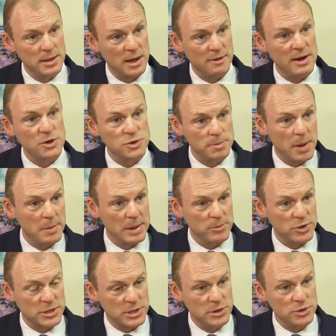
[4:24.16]
The Director of
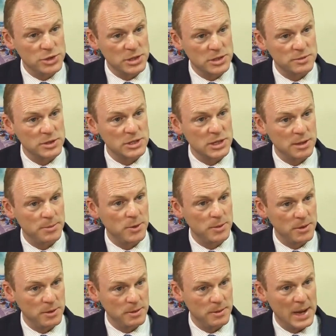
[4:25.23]
Public Prosecutions, for
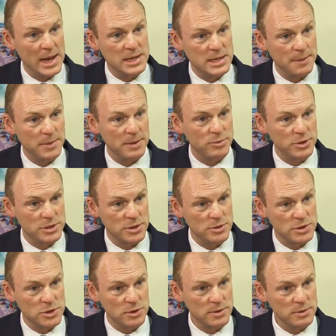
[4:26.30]
example, who heads up the
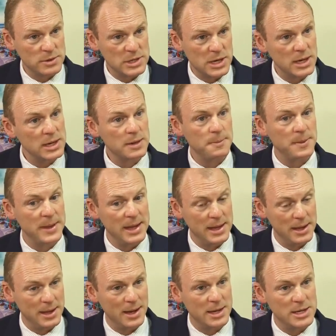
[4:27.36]
prosecutorial side,
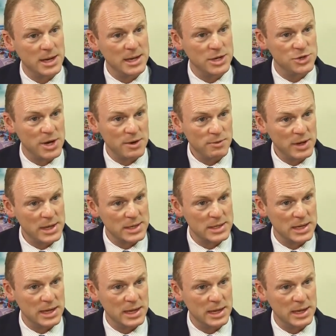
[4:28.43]
the Attorney General
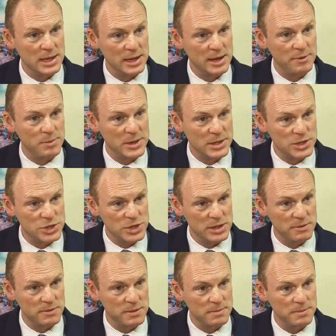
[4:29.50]
as the government's
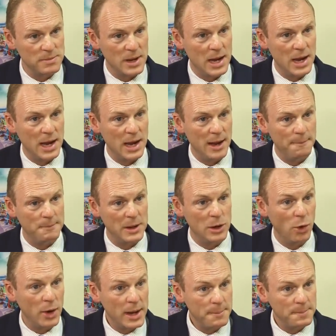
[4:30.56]
chief
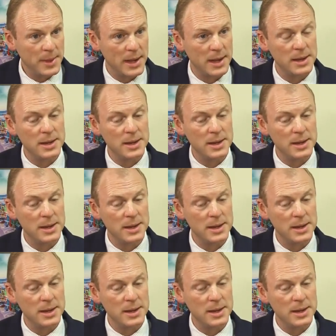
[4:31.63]
lawyer,